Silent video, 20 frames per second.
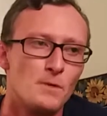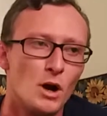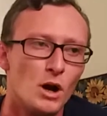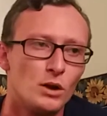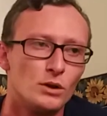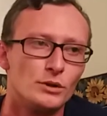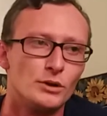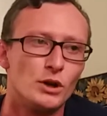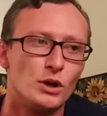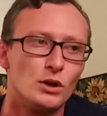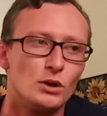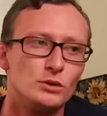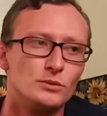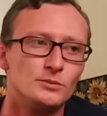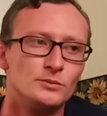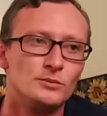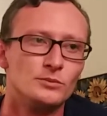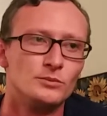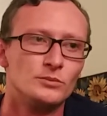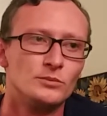All in
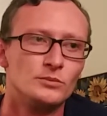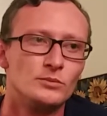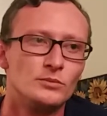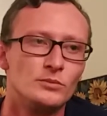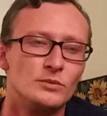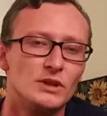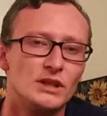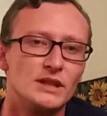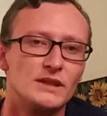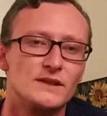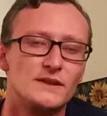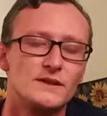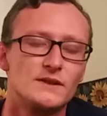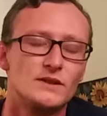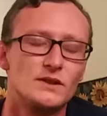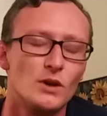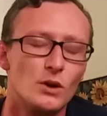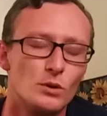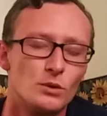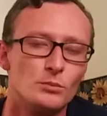all, it's
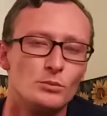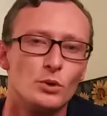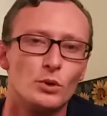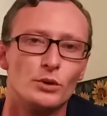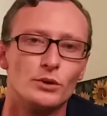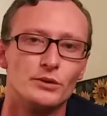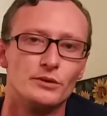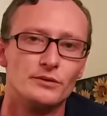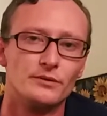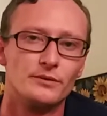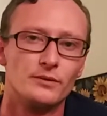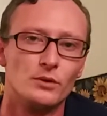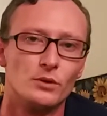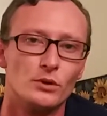so important